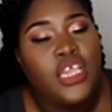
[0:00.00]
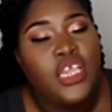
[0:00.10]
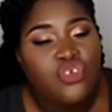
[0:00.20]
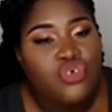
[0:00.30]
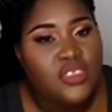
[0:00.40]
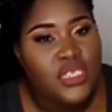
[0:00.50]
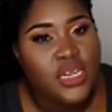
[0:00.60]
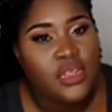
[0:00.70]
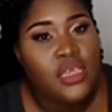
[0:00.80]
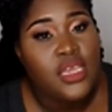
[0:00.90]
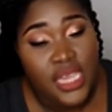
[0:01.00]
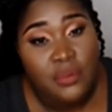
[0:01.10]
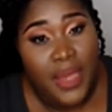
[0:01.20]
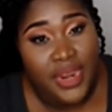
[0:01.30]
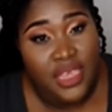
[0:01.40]
interested
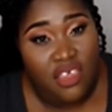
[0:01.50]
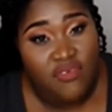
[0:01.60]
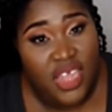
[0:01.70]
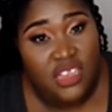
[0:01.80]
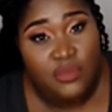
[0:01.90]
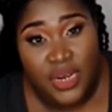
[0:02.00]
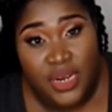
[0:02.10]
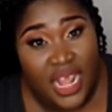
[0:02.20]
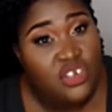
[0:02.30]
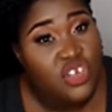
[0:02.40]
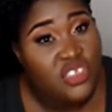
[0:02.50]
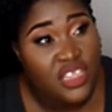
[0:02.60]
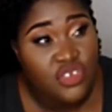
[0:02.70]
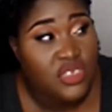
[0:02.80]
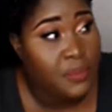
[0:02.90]
in planning events, but not just
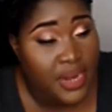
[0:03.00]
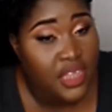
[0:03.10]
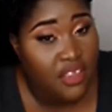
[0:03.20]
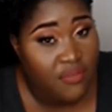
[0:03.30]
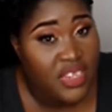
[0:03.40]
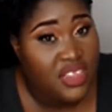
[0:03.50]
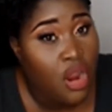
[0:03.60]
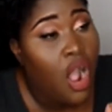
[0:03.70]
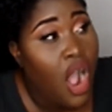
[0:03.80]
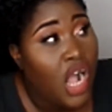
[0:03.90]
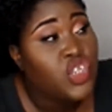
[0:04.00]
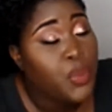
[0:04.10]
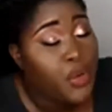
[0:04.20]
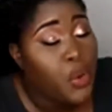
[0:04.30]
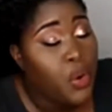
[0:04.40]
interested in planning events. They're
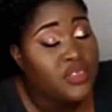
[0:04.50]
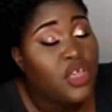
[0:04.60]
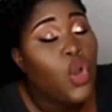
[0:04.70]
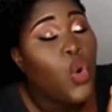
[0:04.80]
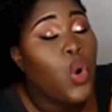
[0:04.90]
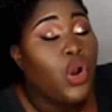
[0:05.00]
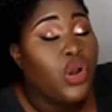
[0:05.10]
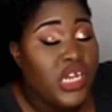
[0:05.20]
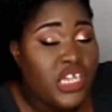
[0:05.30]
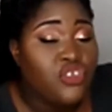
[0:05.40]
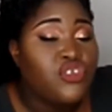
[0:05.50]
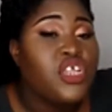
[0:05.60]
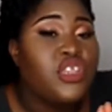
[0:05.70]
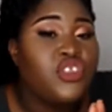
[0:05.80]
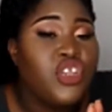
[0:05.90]
entrepreneurs who are interested
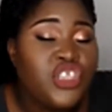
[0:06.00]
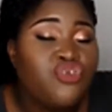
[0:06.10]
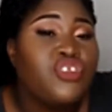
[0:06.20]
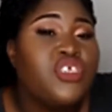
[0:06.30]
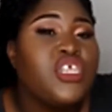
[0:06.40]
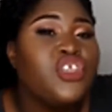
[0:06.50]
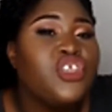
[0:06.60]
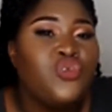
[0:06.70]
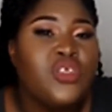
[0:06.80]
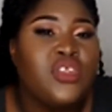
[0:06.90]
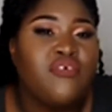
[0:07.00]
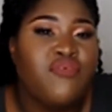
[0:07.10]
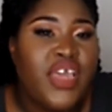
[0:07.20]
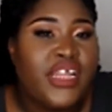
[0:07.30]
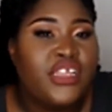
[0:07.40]
in, interested in using events to
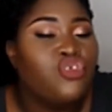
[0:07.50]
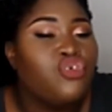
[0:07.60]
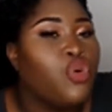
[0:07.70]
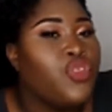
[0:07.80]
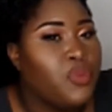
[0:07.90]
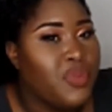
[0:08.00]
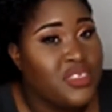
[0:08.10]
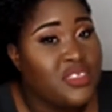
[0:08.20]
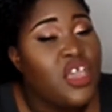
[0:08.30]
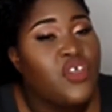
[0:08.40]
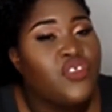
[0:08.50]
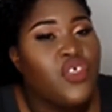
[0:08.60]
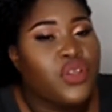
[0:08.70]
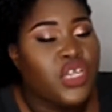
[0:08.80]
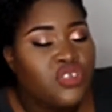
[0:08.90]
grow their business. They're
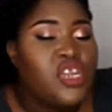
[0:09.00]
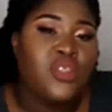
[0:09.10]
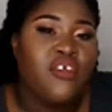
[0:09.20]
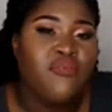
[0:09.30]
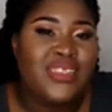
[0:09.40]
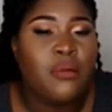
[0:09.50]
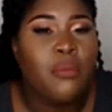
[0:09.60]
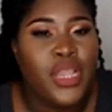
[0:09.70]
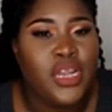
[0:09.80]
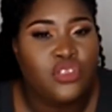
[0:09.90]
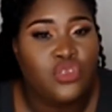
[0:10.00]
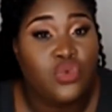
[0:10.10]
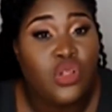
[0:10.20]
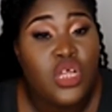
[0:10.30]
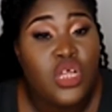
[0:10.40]
interested in using events as a marketing
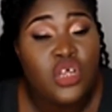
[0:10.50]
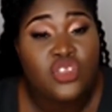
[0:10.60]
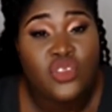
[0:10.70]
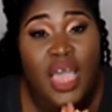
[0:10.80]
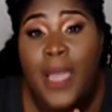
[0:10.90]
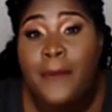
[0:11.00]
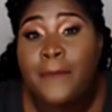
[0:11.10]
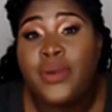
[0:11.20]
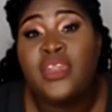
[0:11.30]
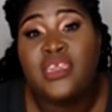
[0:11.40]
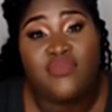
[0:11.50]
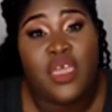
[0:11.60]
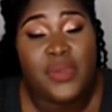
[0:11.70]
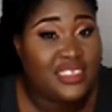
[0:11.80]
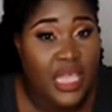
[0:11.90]
tool. So I'm going to give them
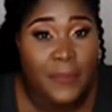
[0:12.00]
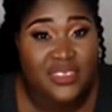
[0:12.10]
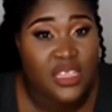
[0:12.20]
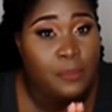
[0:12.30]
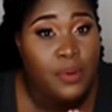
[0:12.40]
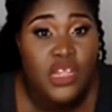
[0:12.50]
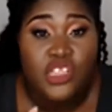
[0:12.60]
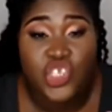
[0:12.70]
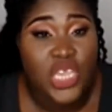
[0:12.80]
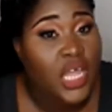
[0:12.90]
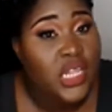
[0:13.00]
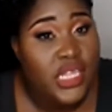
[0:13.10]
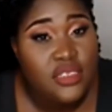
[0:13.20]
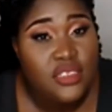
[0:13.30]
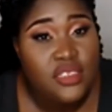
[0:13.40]
a step-by-step
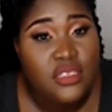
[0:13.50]
checklist